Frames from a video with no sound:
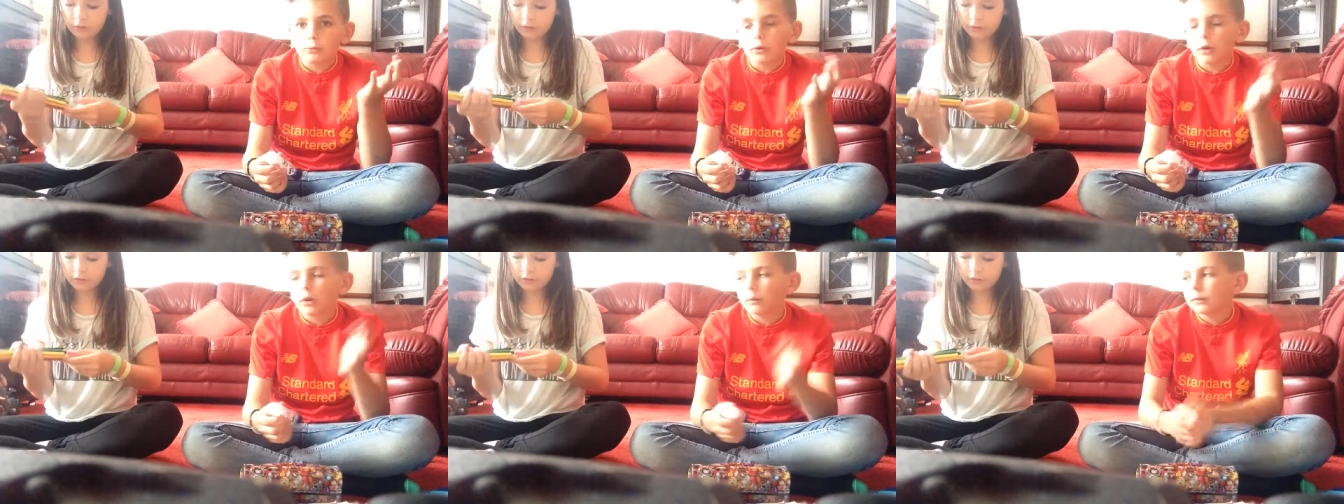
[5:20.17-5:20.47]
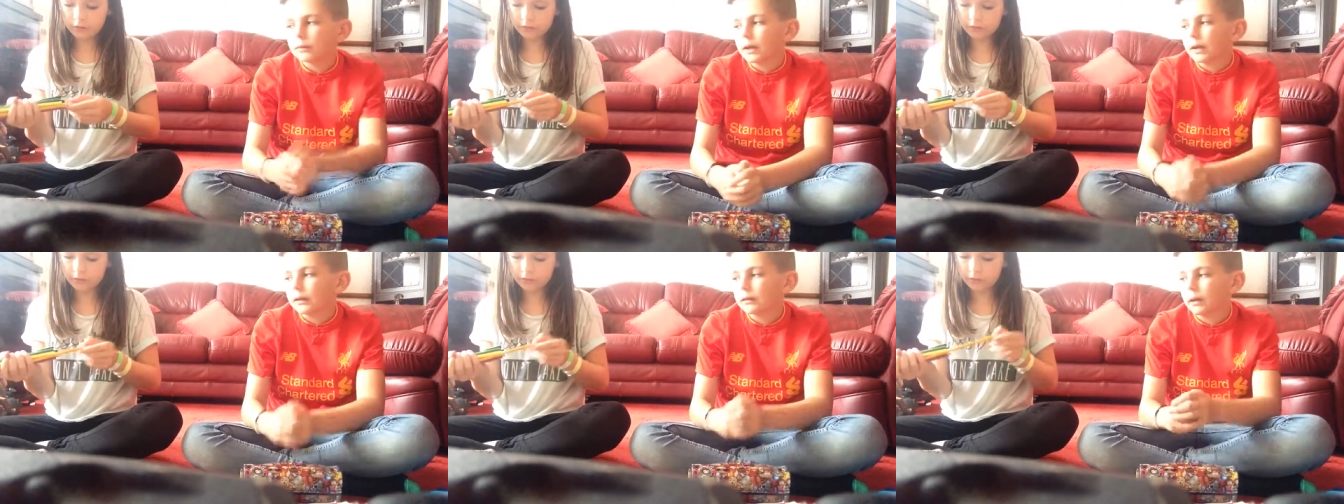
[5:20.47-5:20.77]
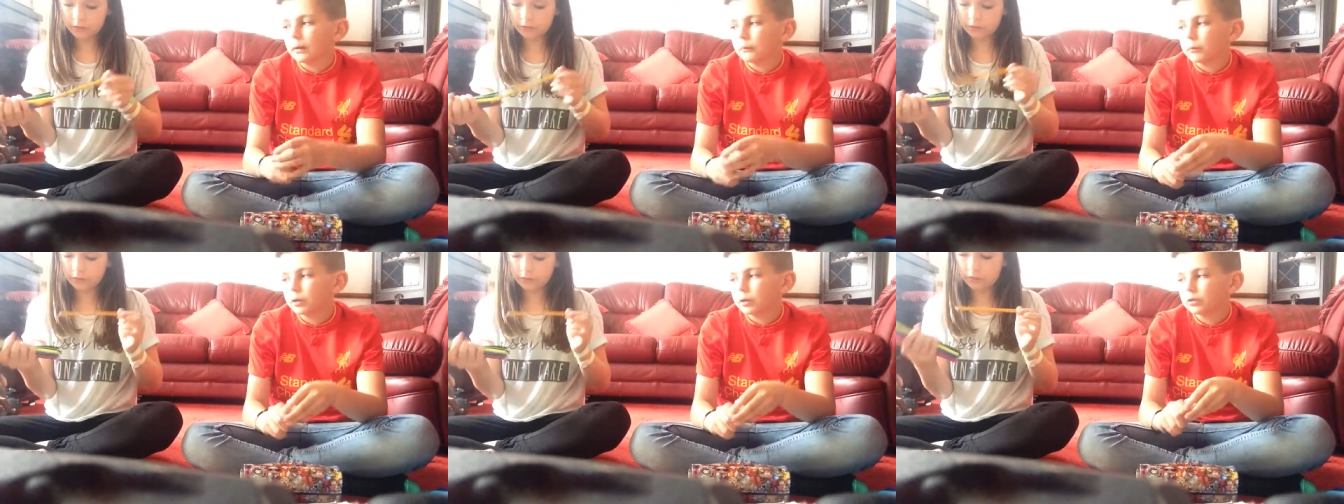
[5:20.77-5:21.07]
from Guess
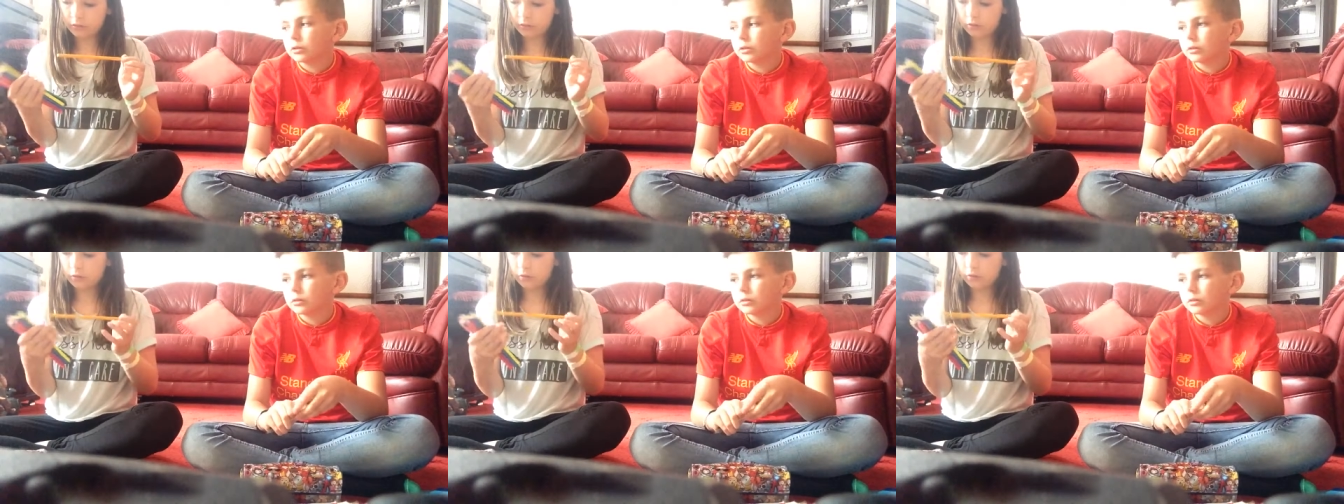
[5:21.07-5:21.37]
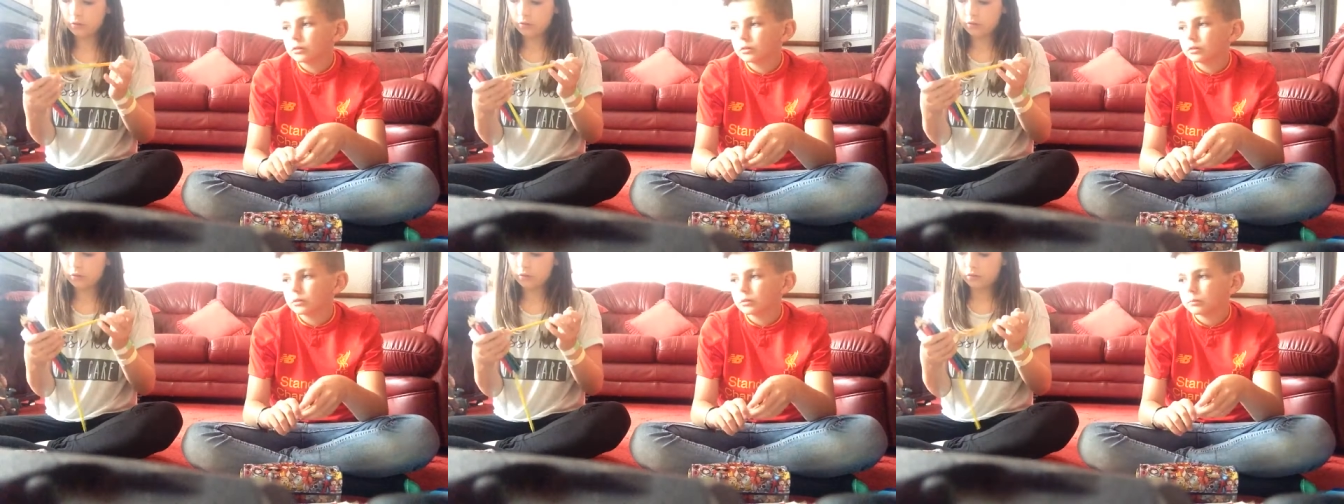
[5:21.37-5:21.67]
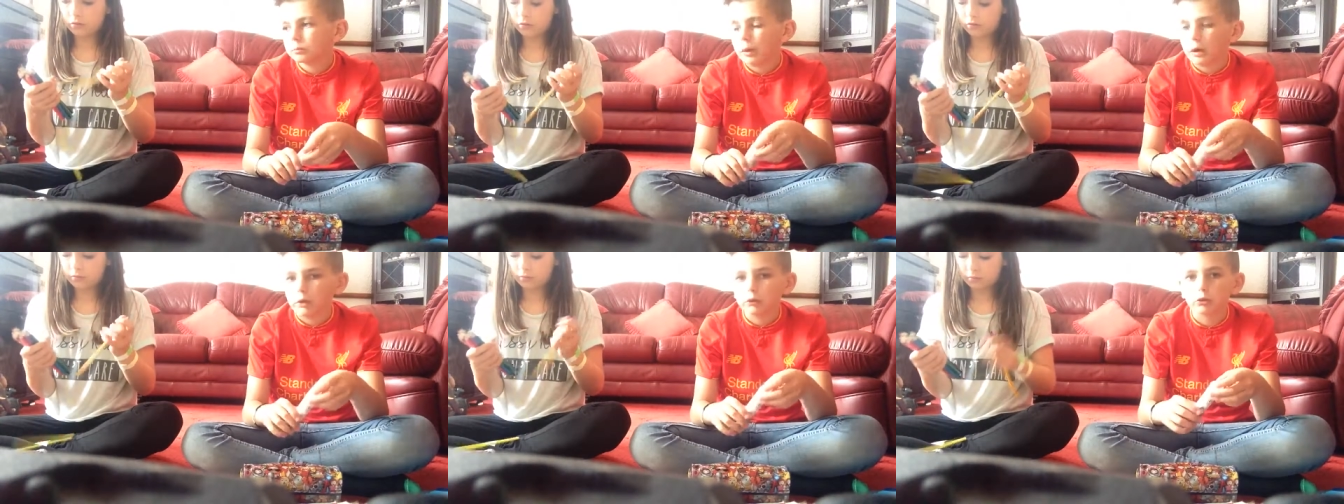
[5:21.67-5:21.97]
How Much in
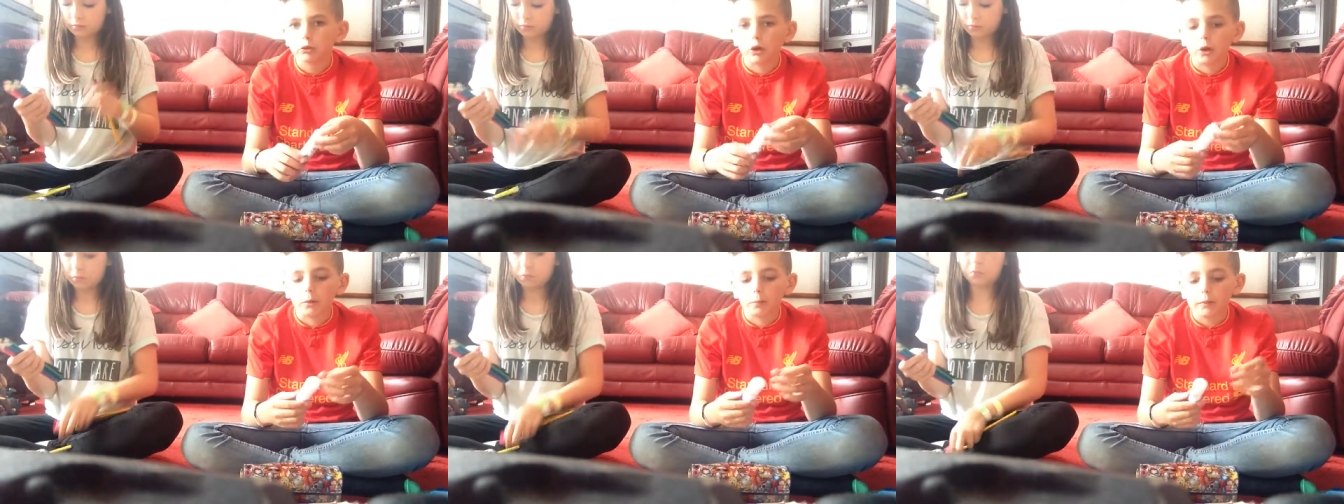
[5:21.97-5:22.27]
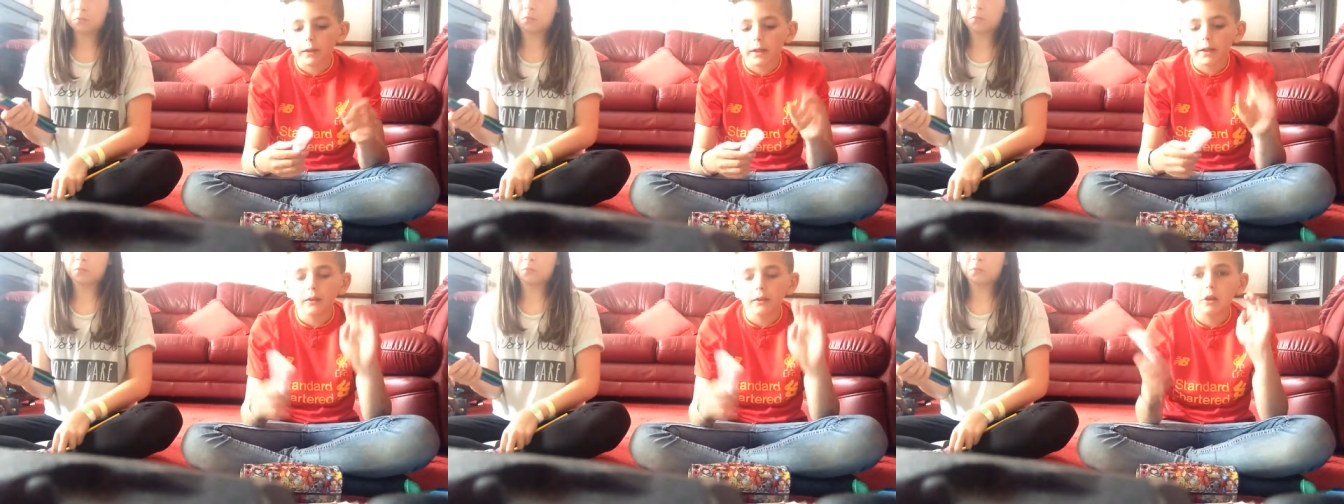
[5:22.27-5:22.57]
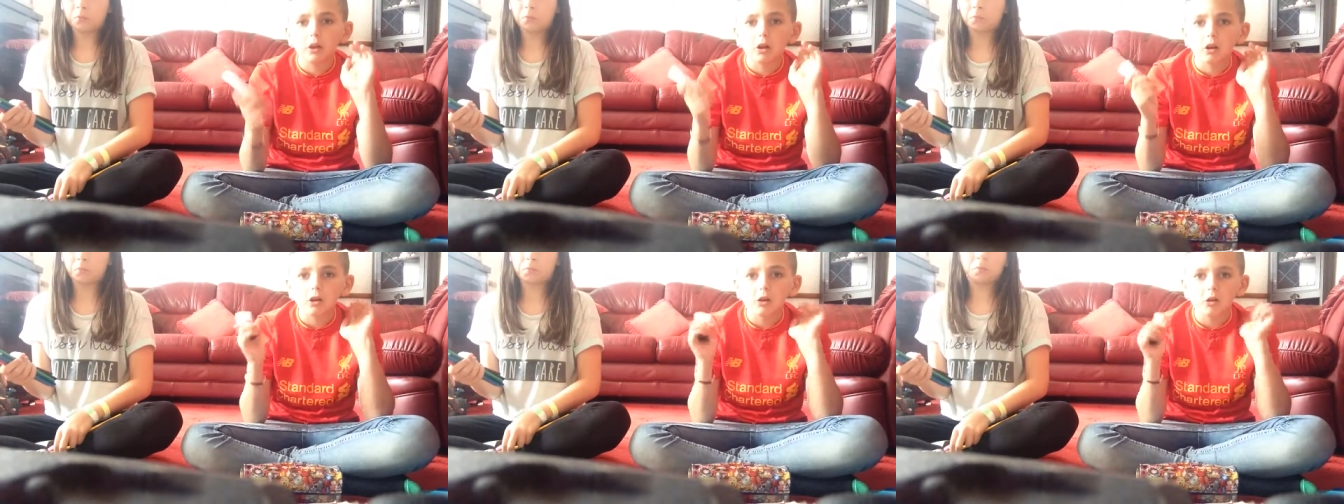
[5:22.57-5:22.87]
Pound Shop in
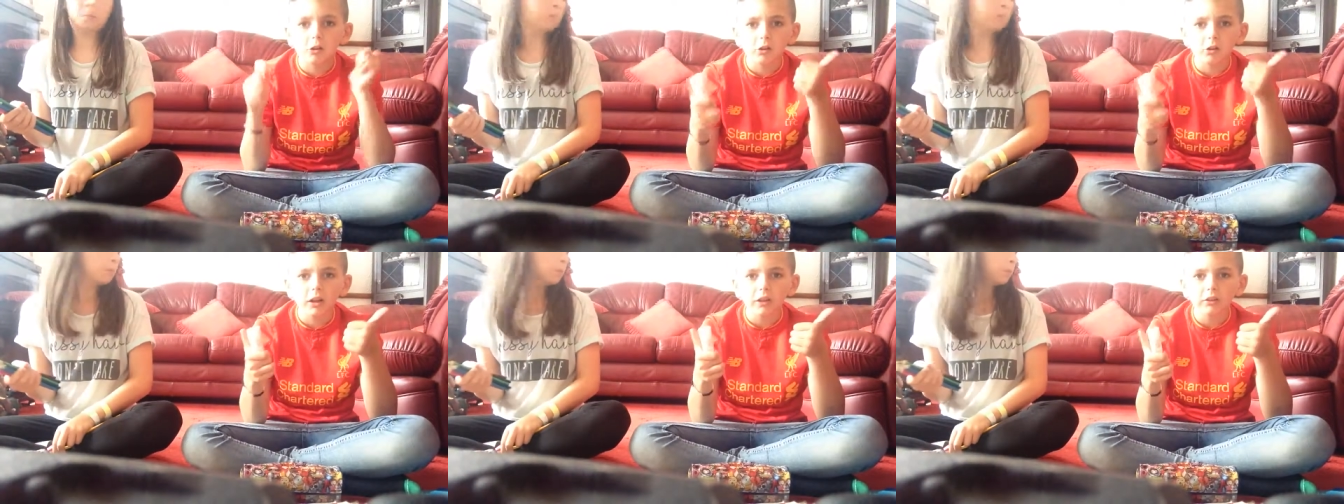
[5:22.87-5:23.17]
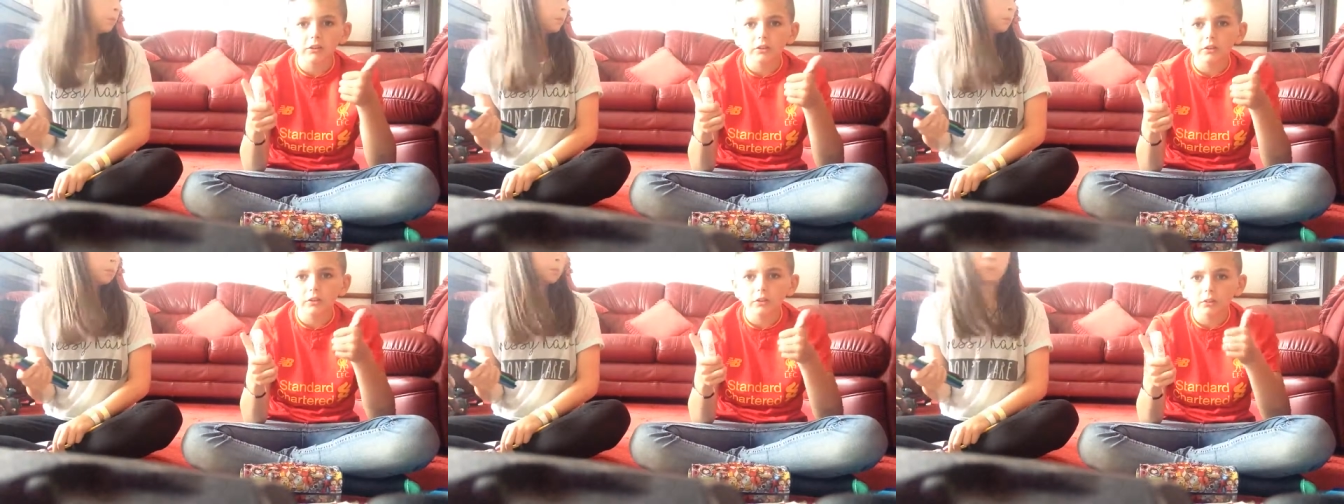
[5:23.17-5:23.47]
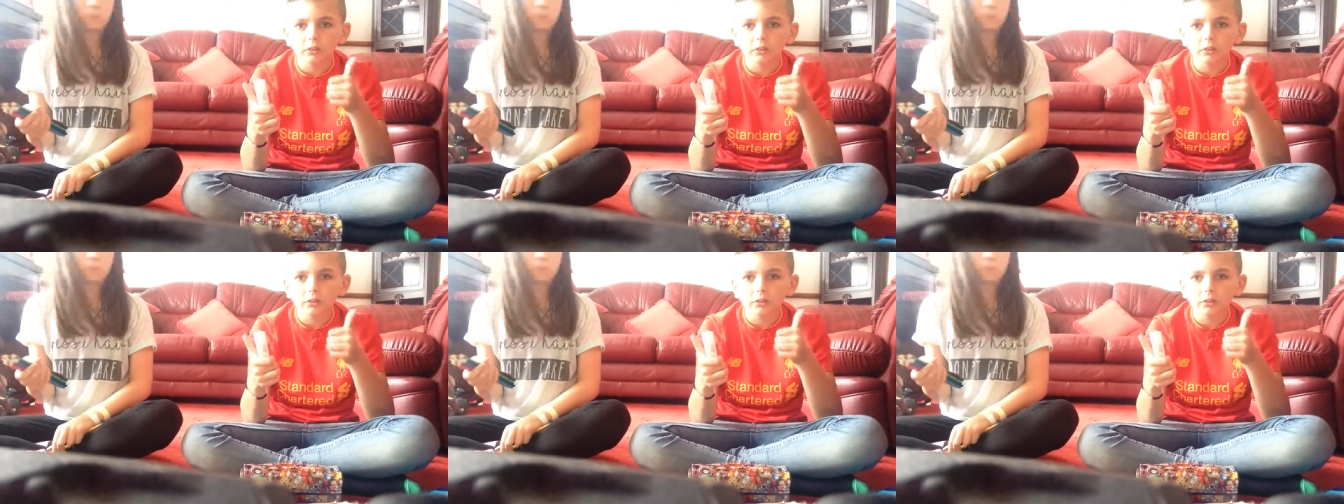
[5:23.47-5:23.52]
the Crescent.